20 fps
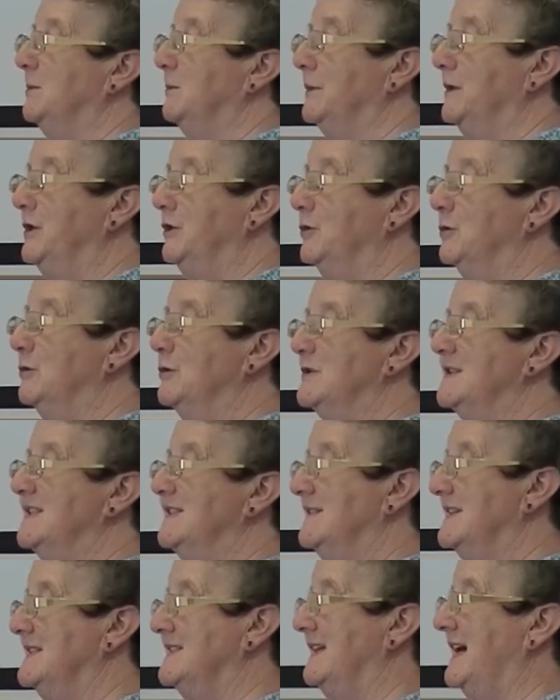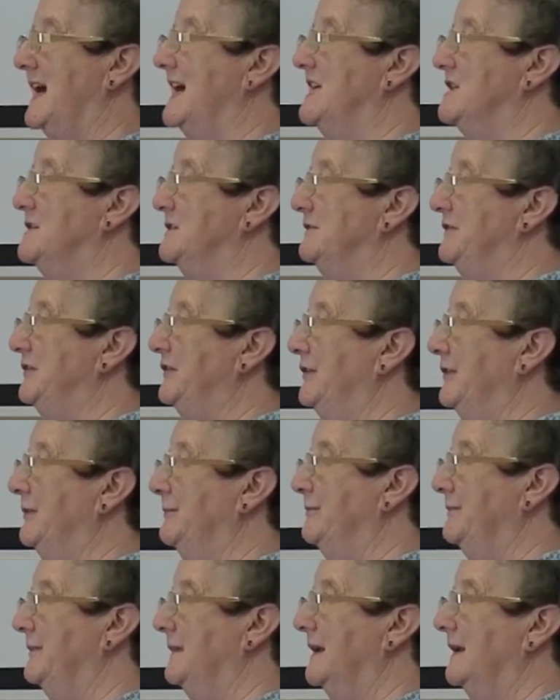that we use this kind of
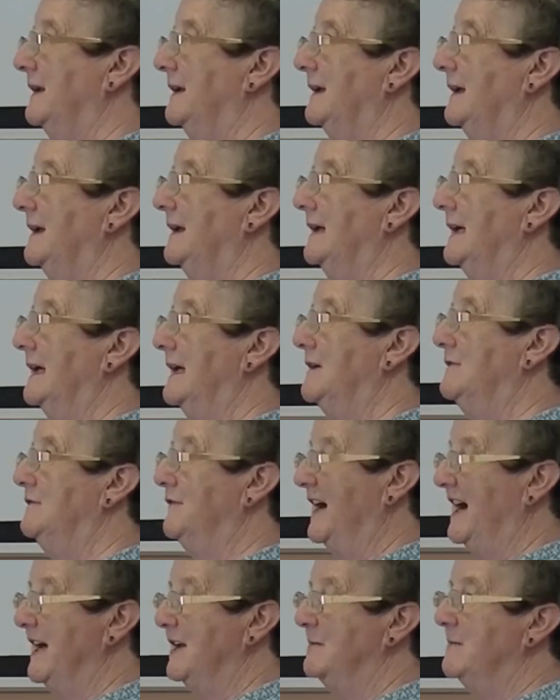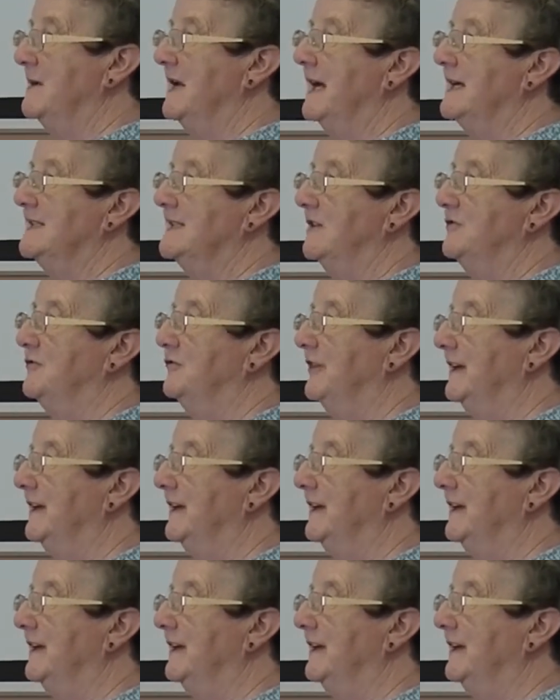environment as a